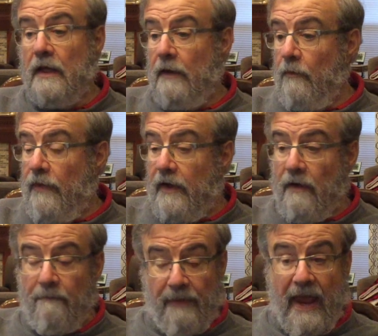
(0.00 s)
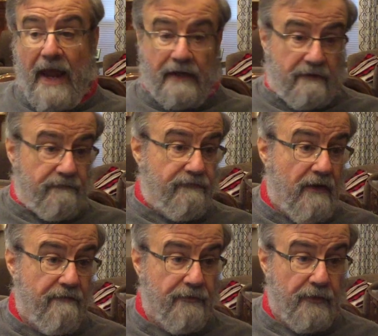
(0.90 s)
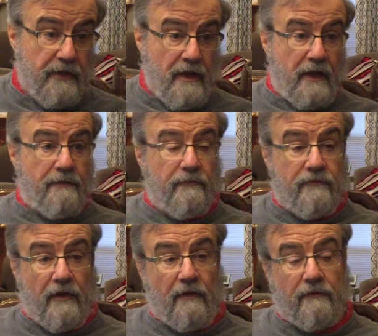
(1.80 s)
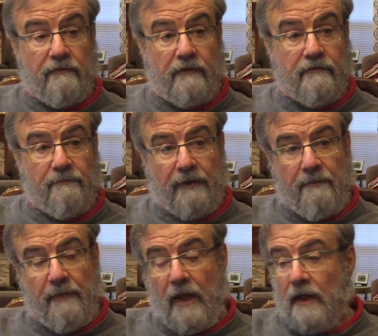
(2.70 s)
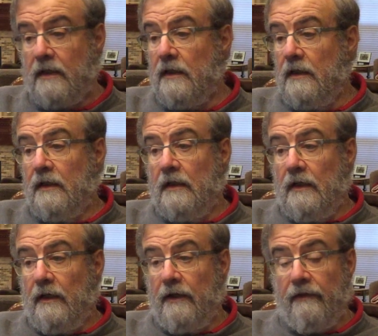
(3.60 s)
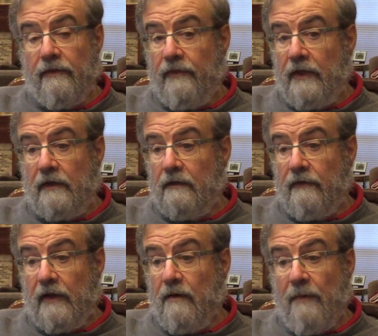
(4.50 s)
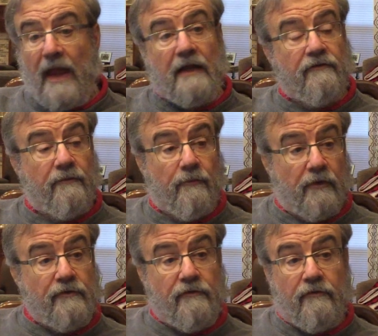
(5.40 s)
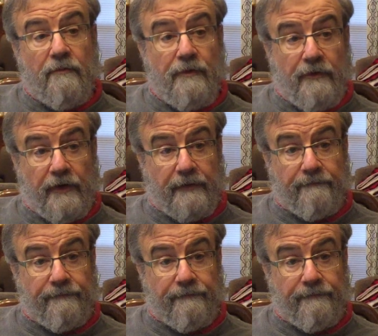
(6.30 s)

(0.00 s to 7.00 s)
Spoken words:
And when they come back in 539, when Cyrus lets them come back, then they come back as a religious community.